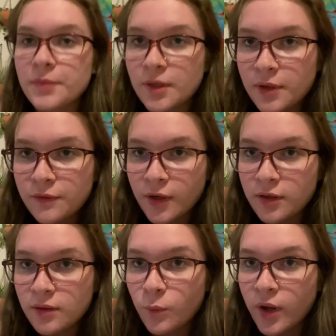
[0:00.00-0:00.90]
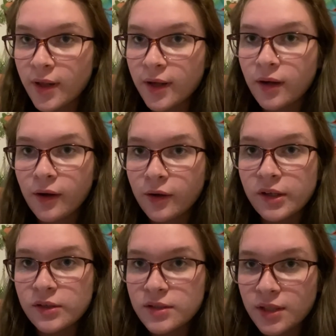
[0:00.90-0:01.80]
and my friend went and got our
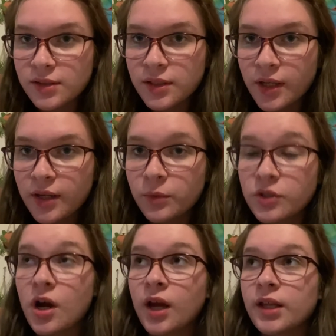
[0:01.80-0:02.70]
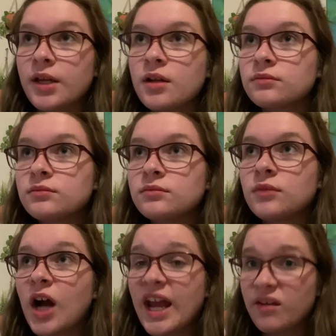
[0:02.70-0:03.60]
nails done today, which I
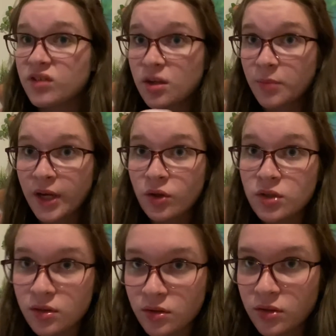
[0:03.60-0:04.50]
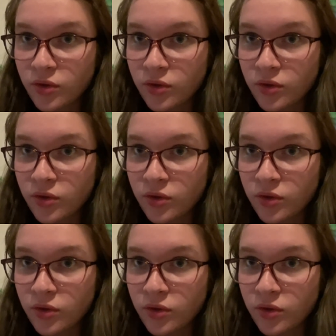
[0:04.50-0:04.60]
haven't gotten my nails done since